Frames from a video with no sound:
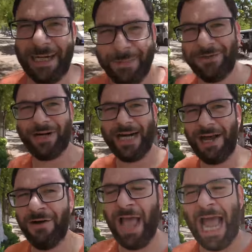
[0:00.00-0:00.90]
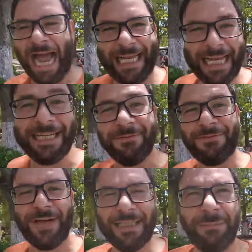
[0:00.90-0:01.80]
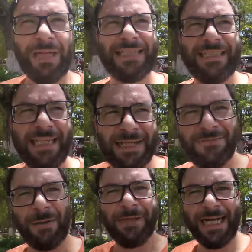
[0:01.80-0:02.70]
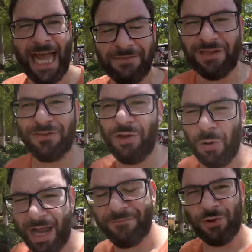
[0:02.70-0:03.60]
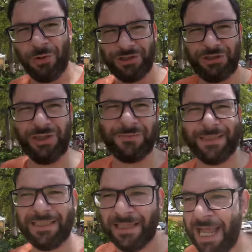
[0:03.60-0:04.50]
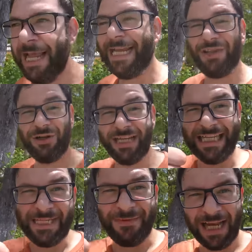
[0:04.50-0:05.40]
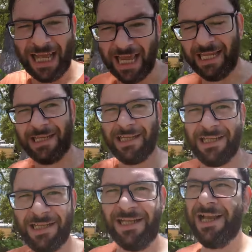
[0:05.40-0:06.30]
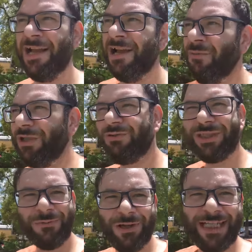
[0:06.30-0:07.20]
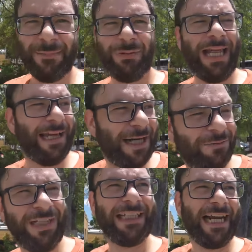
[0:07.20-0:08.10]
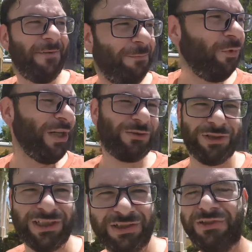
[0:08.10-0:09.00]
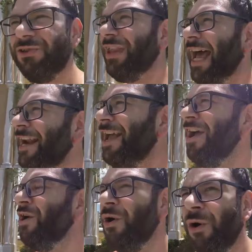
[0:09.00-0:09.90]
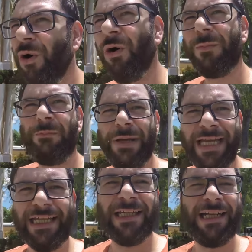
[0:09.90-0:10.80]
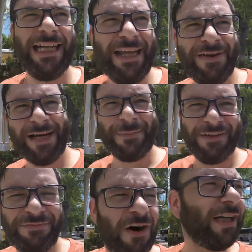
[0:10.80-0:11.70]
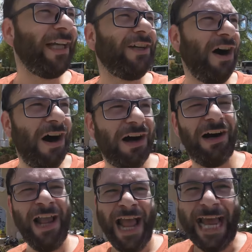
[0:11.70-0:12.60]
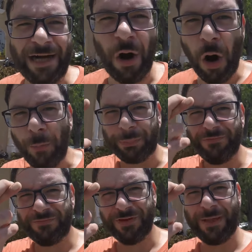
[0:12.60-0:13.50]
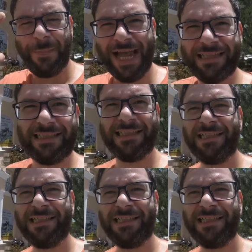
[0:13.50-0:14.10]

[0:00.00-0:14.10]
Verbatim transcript: I'm in right now. I can't even find a place to live. I'm gonna have to no I have no other choice but to either leave LA, which wasn't really a plan. I really didn't have resources to do that, or B, live out of my fucking car and hope for the best.